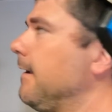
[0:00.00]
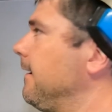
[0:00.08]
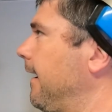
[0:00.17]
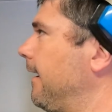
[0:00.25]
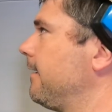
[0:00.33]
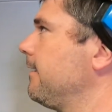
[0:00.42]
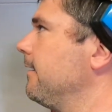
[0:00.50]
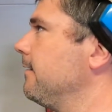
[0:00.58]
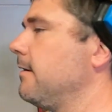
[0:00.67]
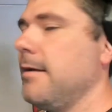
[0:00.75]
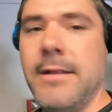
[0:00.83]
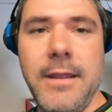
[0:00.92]
yeah,
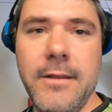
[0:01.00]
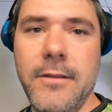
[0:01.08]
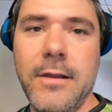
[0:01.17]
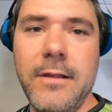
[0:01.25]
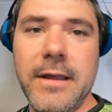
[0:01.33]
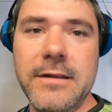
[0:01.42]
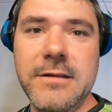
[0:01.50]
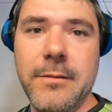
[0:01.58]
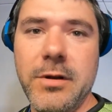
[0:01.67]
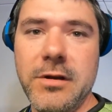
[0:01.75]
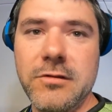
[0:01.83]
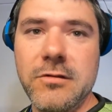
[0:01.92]
it looked like
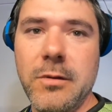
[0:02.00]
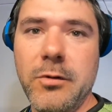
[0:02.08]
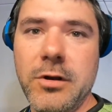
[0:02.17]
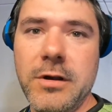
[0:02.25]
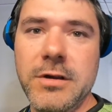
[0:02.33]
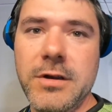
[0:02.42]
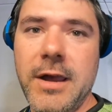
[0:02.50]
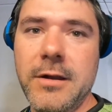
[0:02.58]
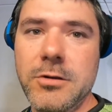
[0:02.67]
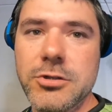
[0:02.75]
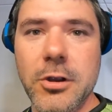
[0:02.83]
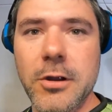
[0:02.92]
somebody scribbled on the
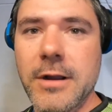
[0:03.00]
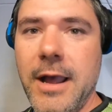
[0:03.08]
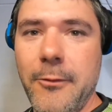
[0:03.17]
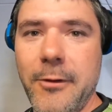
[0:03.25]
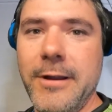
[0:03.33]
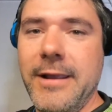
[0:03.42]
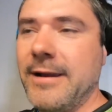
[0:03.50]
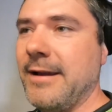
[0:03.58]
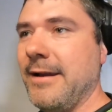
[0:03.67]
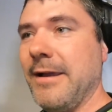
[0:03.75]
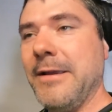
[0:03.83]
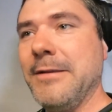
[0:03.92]
dyno chart. I want to get a
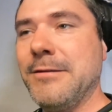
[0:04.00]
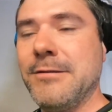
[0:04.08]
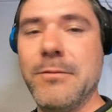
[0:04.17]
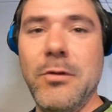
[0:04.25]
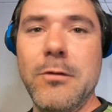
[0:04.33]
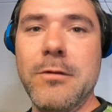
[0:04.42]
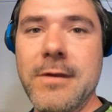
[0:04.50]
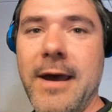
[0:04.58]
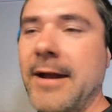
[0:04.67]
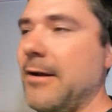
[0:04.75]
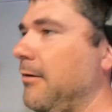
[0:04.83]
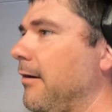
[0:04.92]
nice smooth
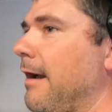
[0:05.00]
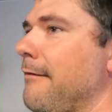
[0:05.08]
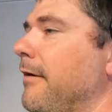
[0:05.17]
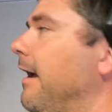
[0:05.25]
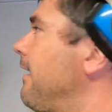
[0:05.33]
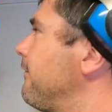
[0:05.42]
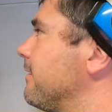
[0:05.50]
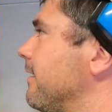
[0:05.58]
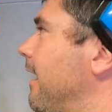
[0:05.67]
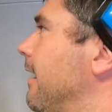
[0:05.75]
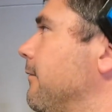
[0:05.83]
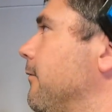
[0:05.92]
dyno graph. I haven't
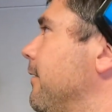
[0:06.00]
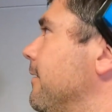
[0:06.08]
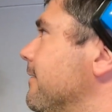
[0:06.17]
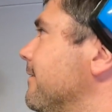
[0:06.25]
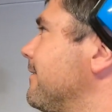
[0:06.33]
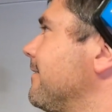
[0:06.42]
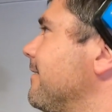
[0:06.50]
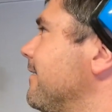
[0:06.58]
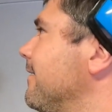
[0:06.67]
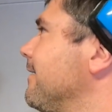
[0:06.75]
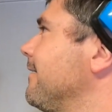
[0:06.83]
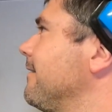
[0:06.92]
gotten one
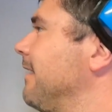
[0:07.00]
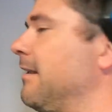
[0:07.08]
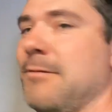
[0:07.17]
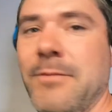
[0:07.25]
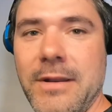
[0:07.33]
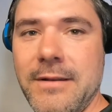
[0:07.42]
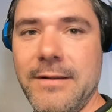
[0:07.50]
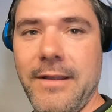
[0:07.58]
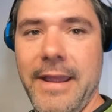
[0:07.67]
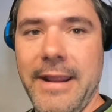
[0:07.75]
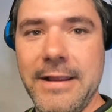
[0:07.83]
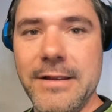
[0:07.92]
that's been
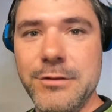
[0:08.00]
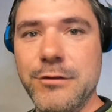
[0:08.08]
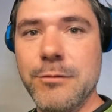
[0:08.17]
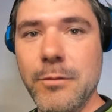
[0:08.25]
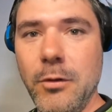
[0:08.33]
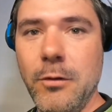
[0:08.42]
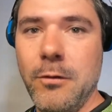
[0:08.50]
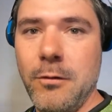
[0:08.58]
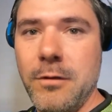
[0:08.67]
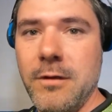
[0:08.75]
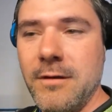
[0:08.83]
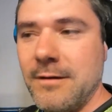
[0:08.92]
like
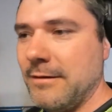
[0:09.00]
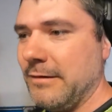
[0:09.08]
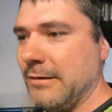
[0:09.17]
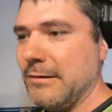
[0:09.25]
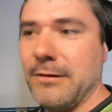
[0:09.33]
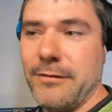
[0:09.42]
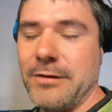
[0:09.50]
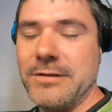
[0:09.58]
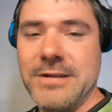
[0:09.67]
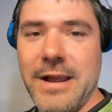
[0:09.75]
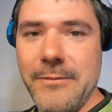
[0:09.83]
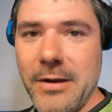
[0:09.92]
smooth since the
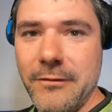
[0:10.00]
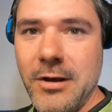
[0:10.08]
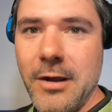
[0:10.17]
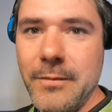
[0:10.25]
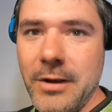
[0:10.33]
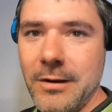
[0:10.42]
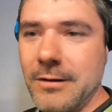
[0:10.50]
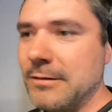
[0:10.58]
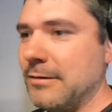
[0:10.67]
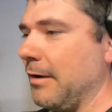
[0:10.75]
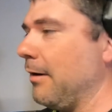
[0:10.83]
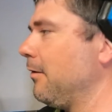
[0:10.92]
first time I've come here.
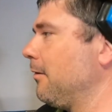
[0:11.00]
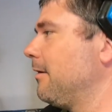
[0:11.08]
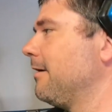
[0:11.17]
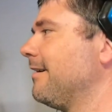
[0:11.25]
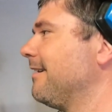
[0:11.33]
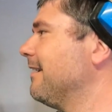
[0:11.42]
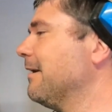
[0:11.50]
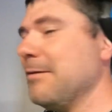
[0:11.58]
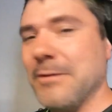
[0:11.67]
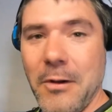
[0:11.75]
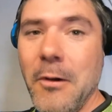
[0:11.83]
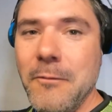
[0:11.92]
So
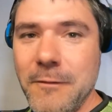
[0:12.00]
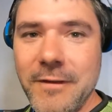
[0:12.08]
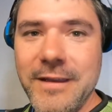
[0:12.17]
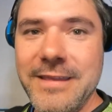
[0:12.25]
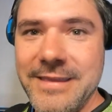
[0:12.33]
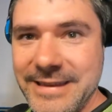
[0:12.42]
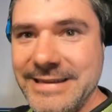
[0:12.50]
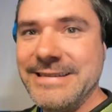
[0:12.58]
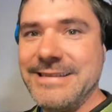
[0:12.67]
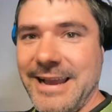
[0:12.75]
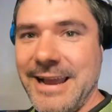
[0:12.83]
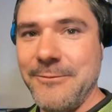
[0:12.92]
hopefully this
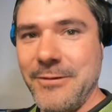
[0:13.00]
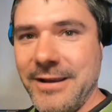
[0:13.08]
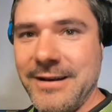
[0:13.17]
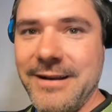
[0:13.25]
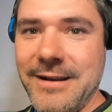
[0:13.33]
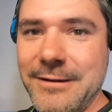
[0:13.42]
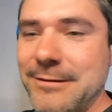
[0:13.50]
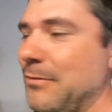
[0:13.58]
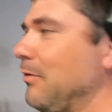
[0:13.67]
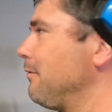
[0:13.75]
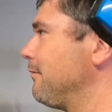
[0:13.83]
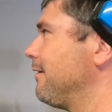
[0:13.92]
time we get a nice
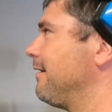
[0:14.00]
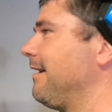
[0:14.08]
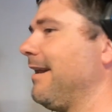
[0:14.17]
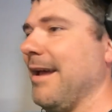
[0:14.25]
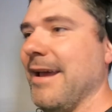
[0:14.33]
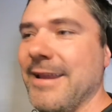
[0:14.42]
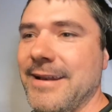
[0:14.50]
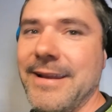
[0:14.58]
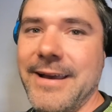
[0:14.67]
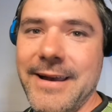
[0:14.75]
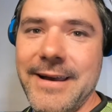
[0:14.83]
smooth one, and